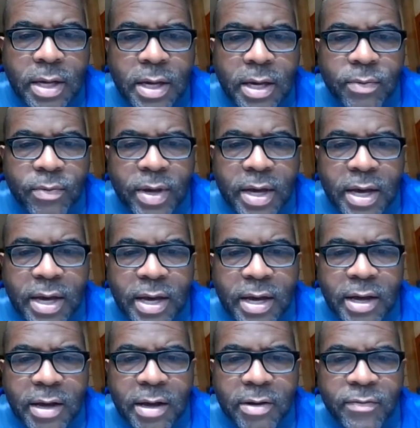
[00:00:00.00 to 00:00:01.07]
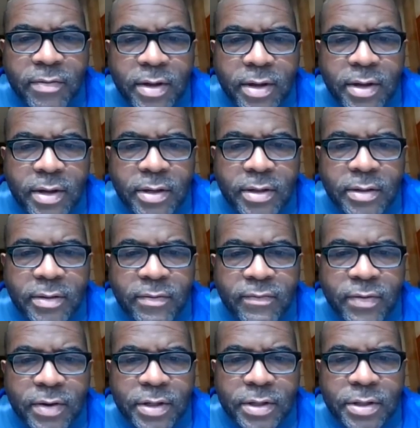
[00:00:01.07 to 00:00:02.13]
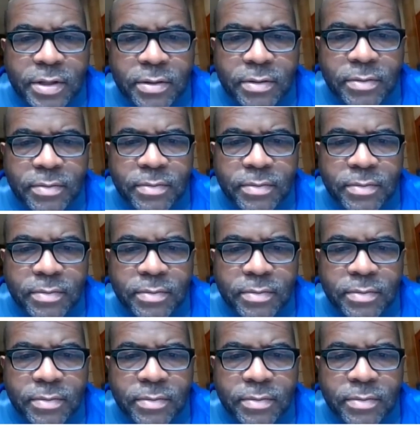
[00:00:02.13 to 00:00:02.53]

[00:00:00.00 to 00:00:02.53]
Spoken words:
and we have division.